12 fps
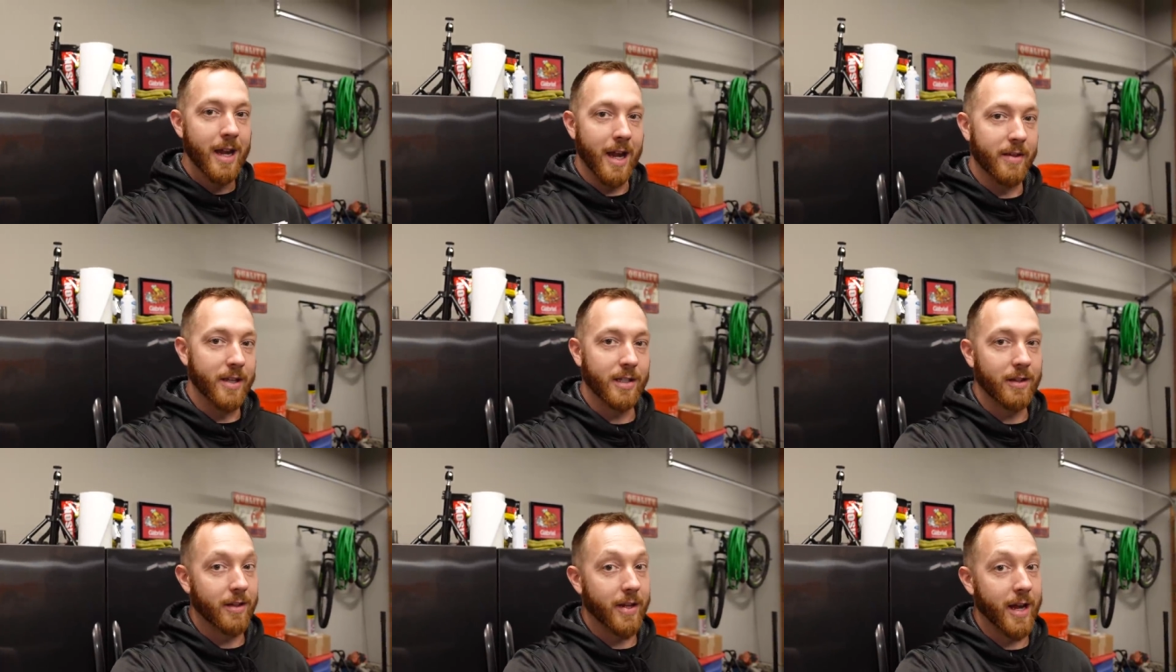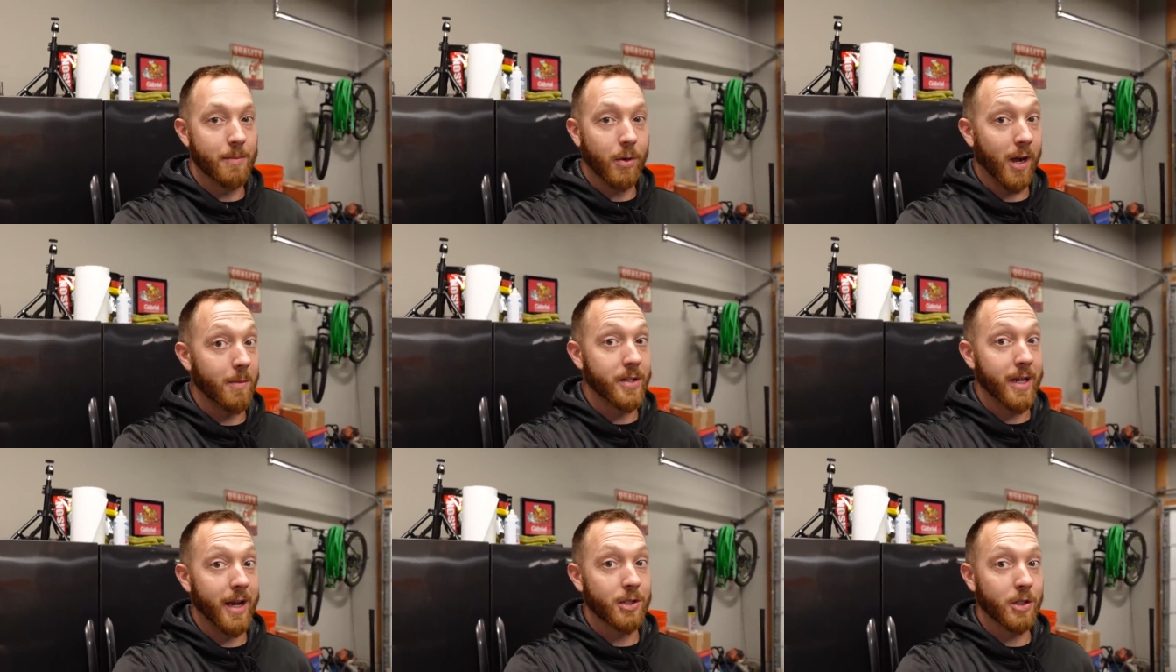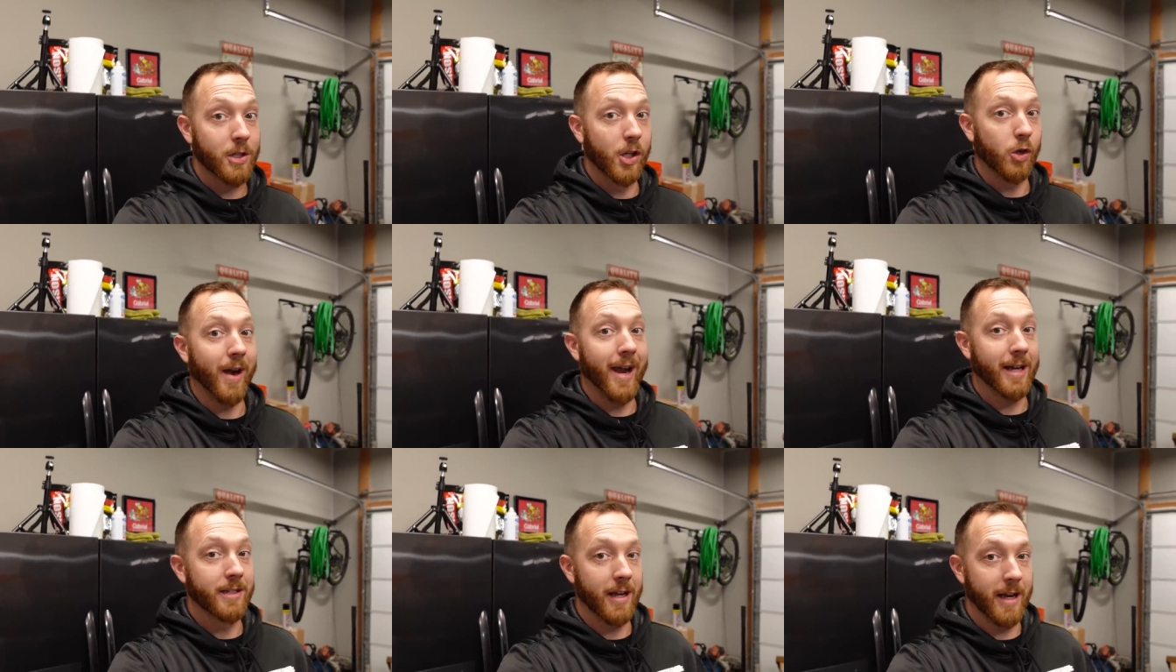And they said that they had problems. They actually
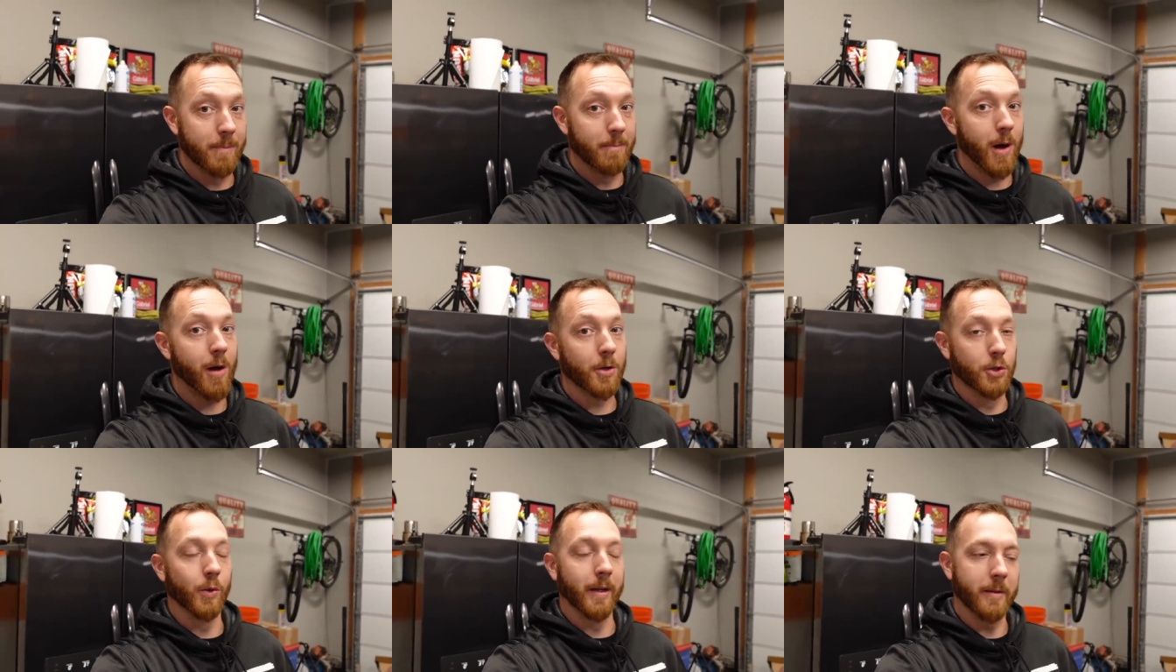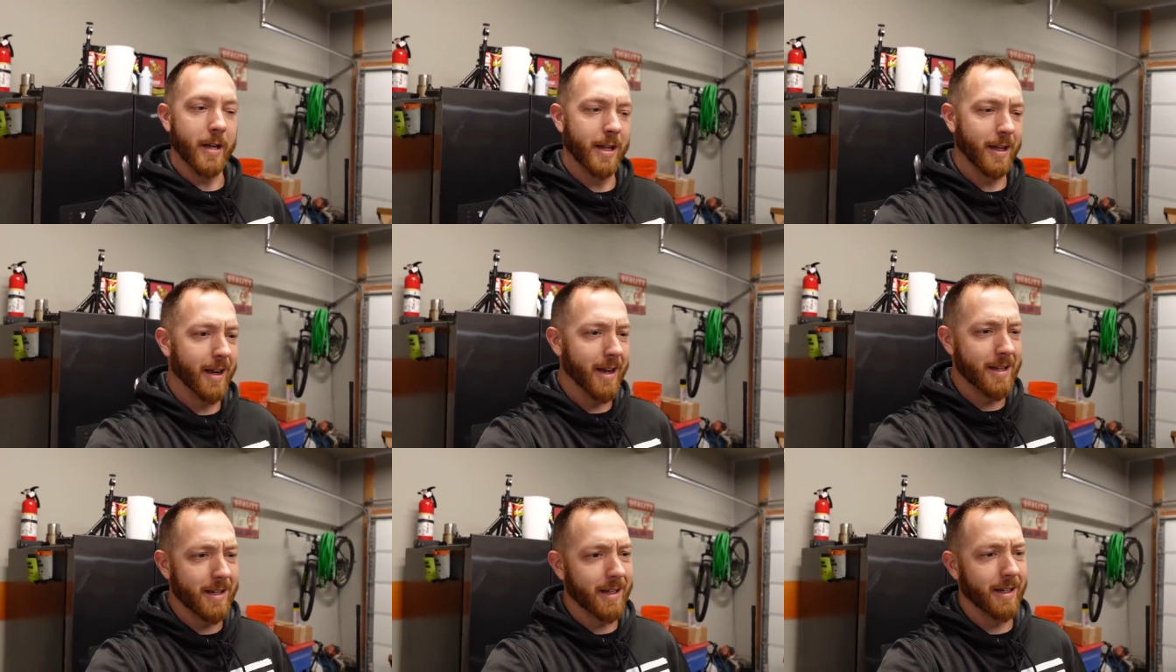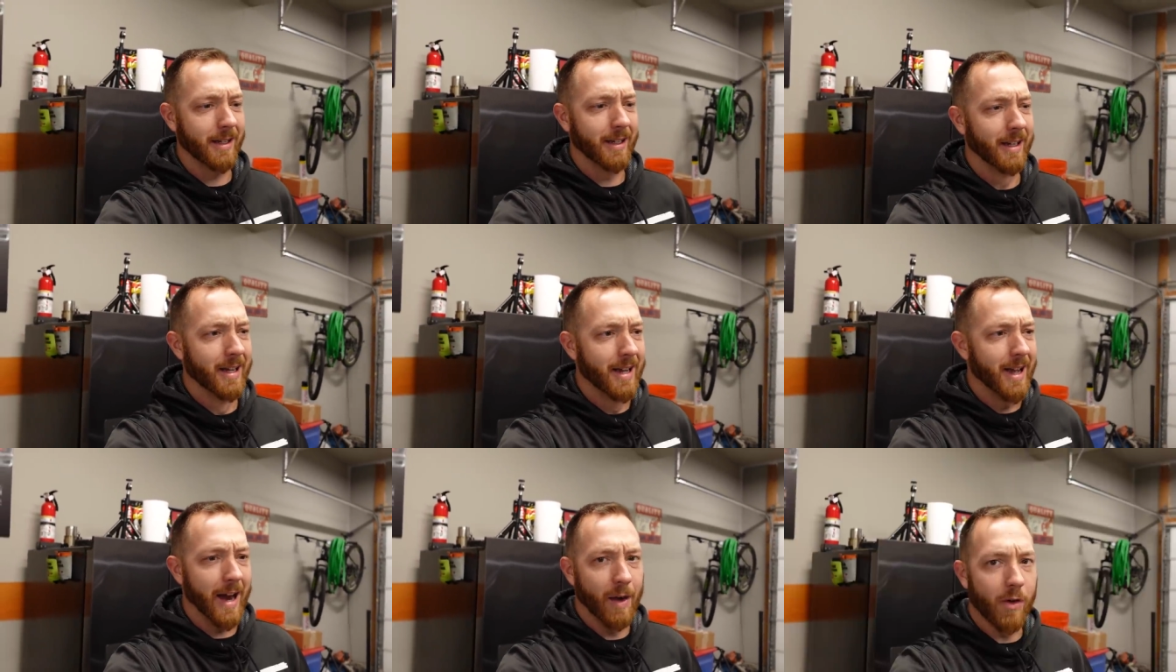cracked a ball joint. And it kind of,
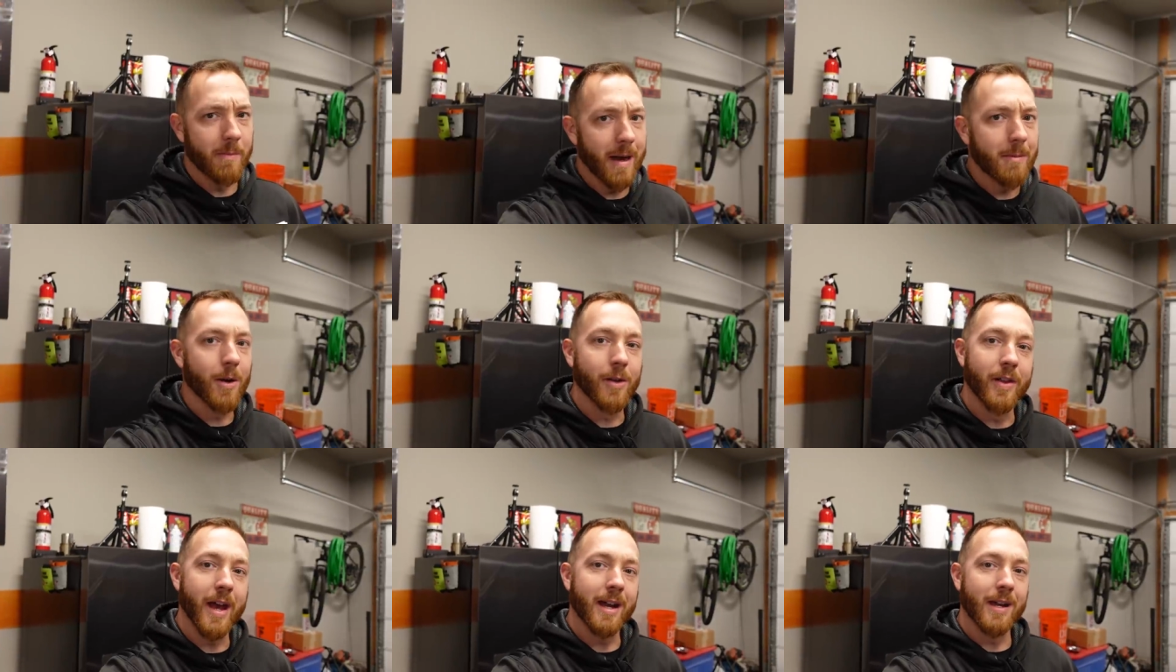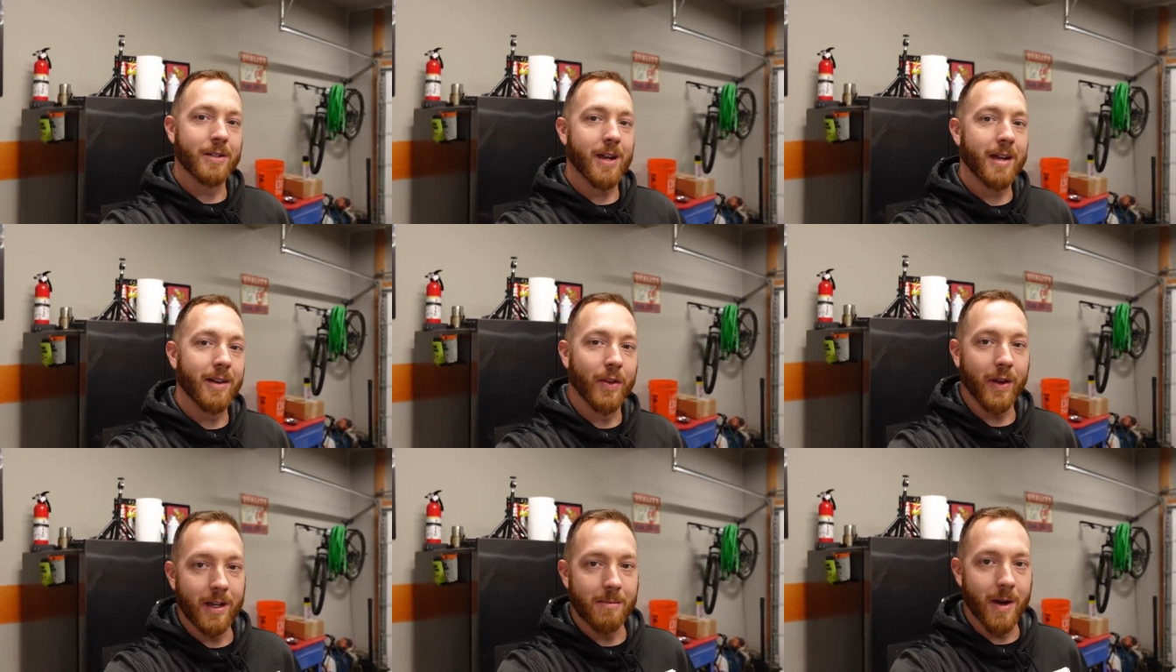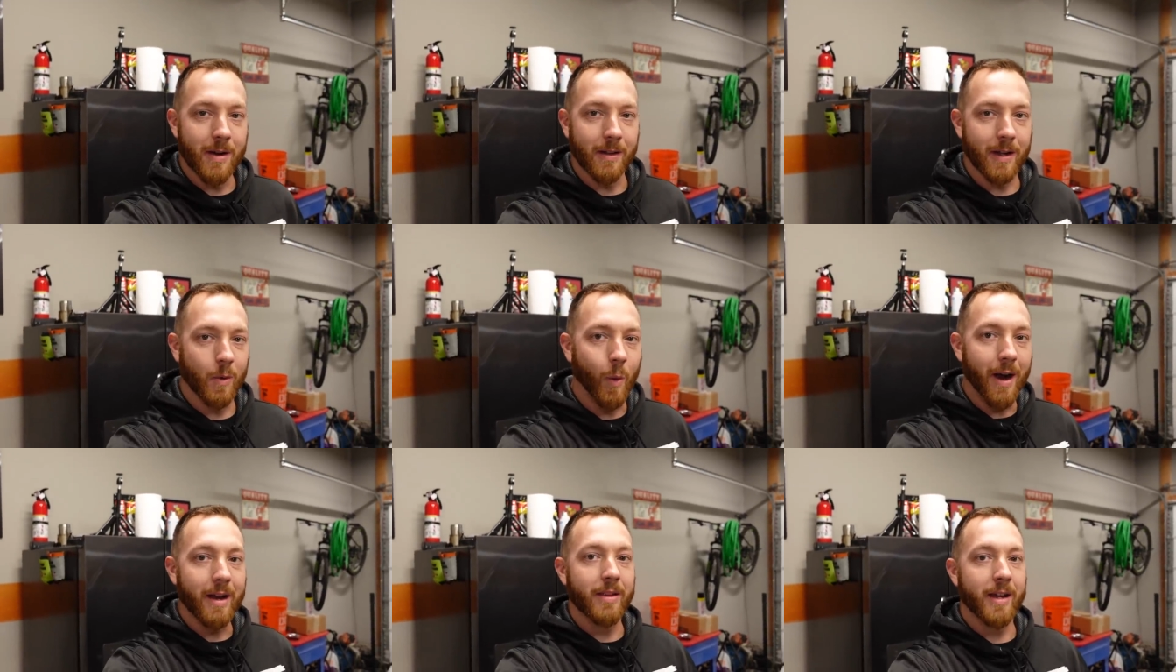I remembered that and I was kind of thinking about it like,
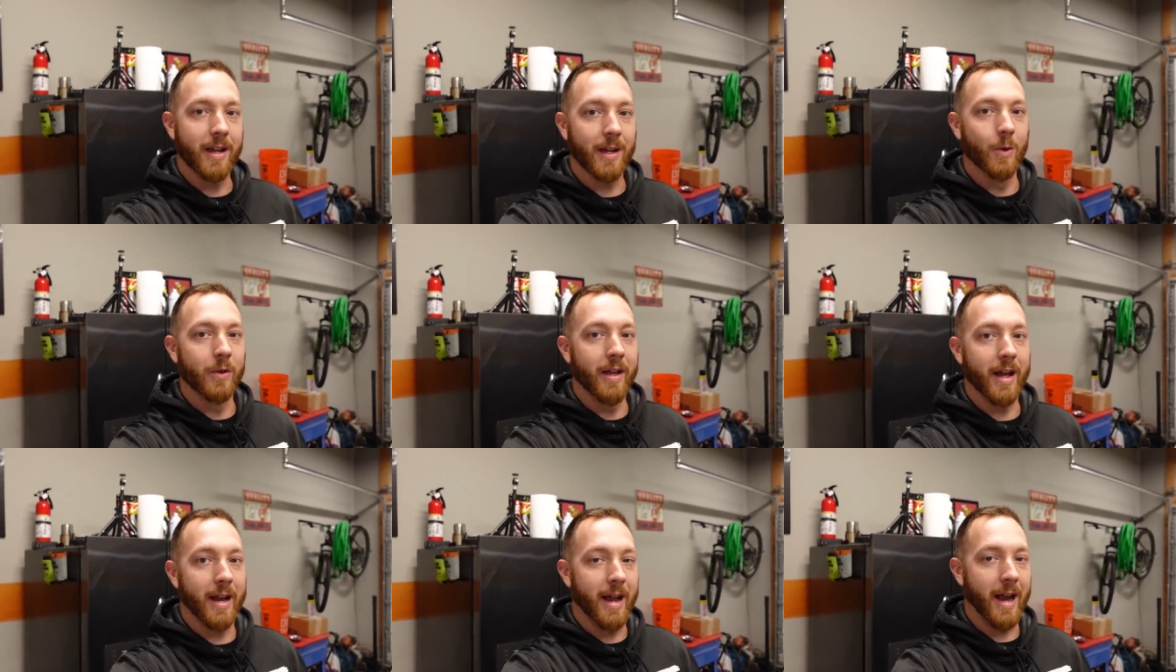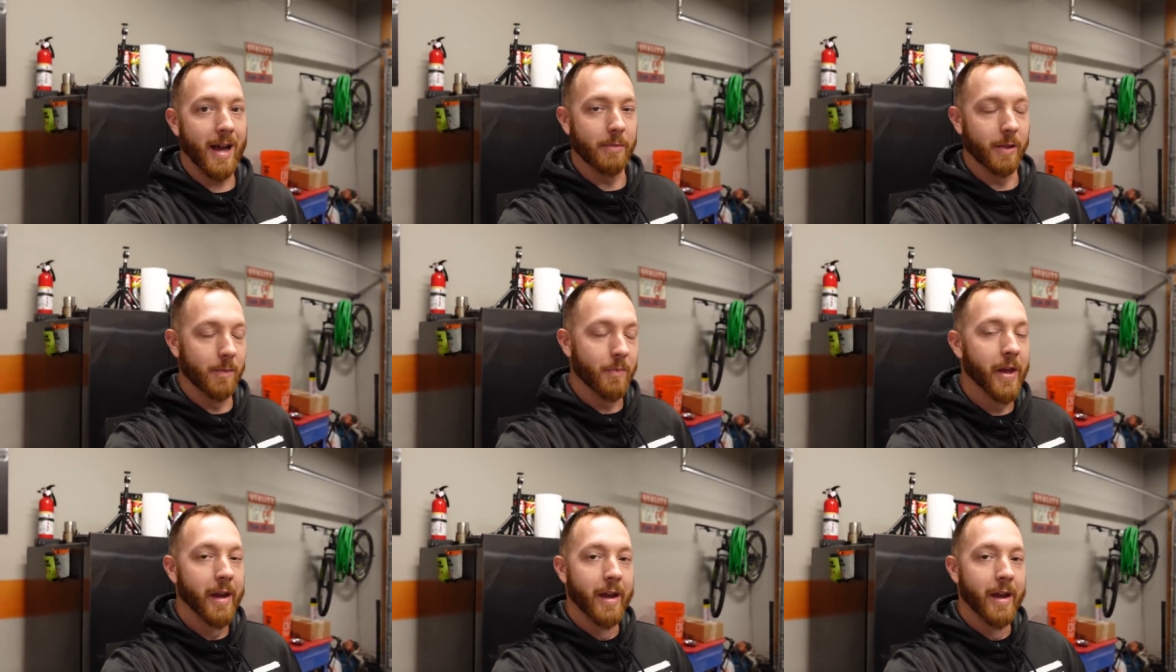why in the heck would that happen?